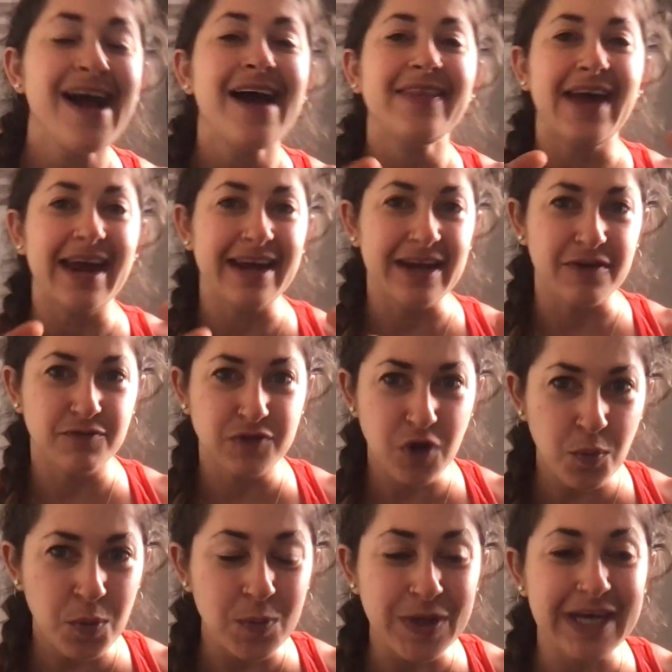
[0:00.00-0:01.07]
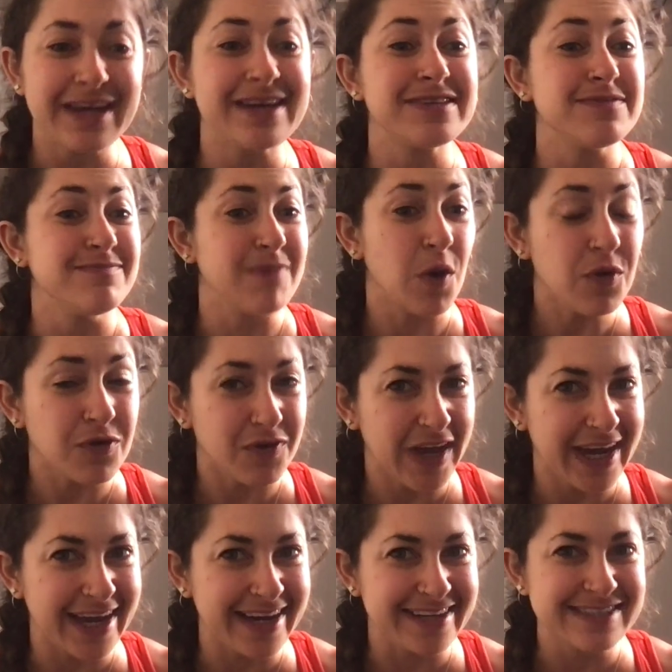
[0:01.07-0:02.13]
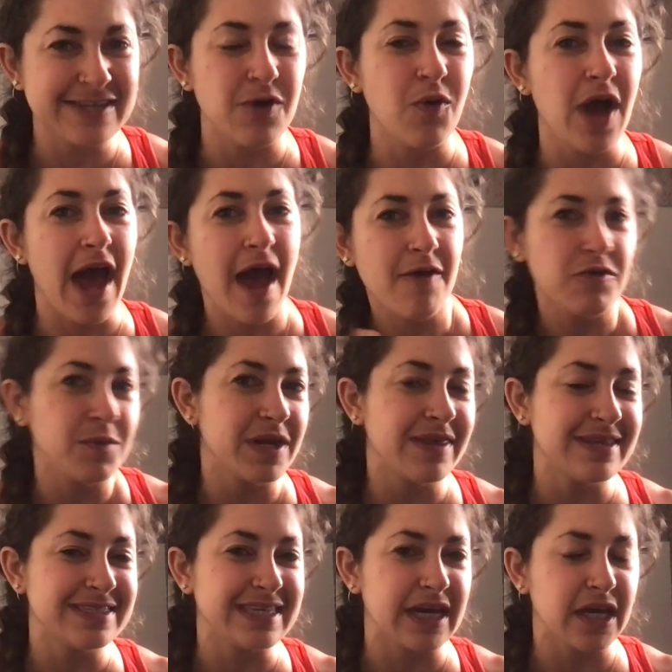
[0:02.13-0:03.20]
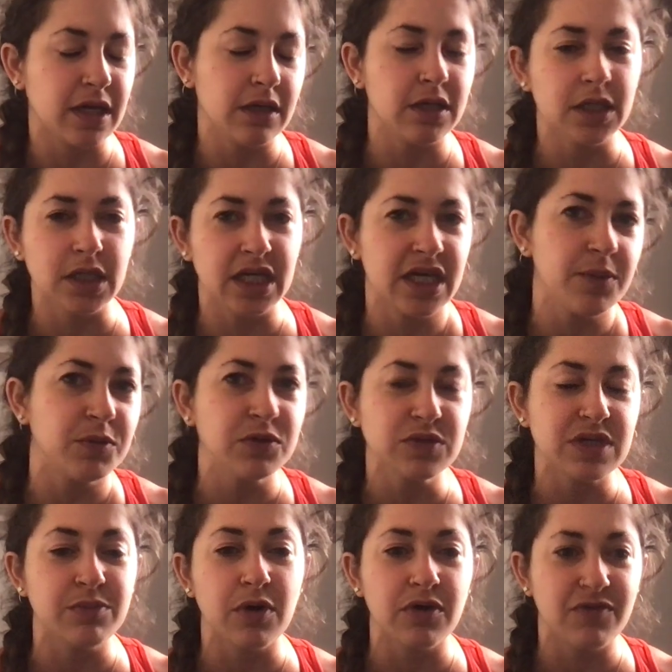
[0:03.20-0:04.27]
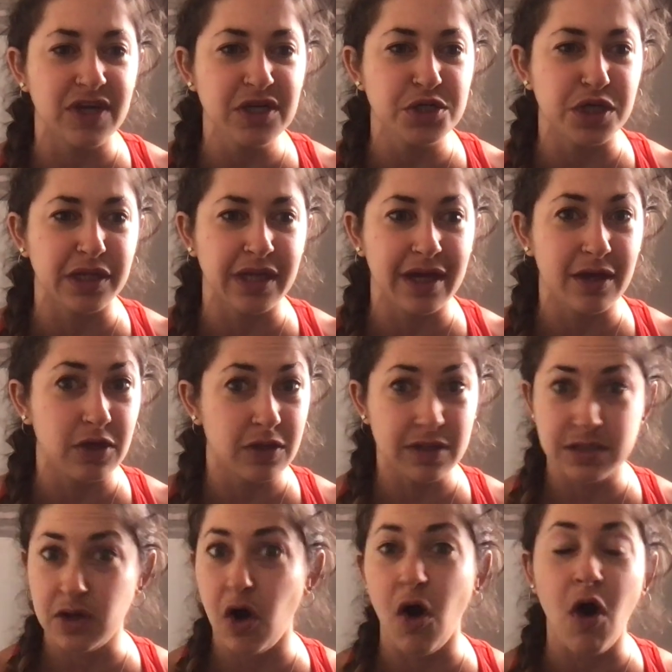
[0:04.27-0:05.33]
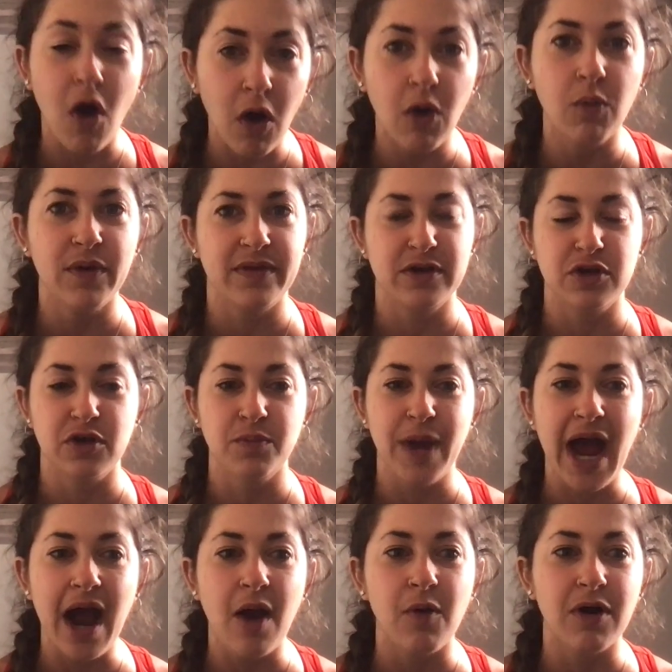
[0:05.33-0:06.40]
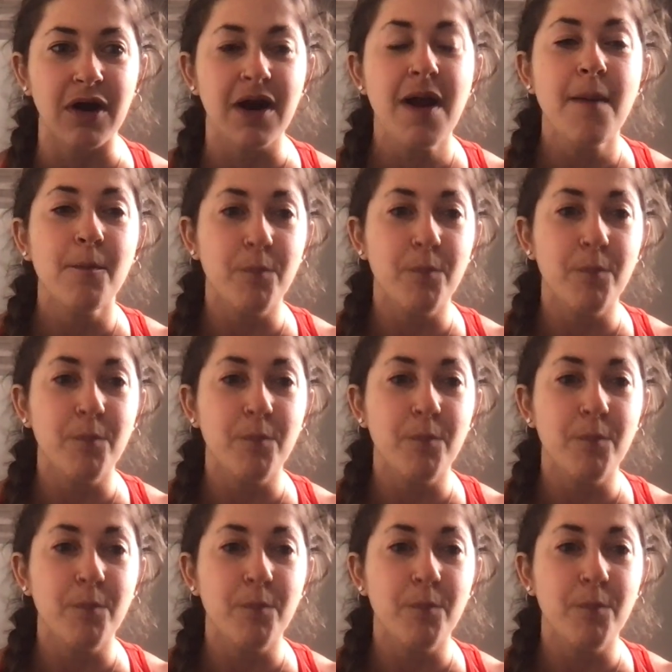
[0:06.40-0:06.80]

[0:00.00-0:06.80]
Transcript: That hit of dopamine is motivating. So everybody that's like, I keep losing motivation, like it's all within your power.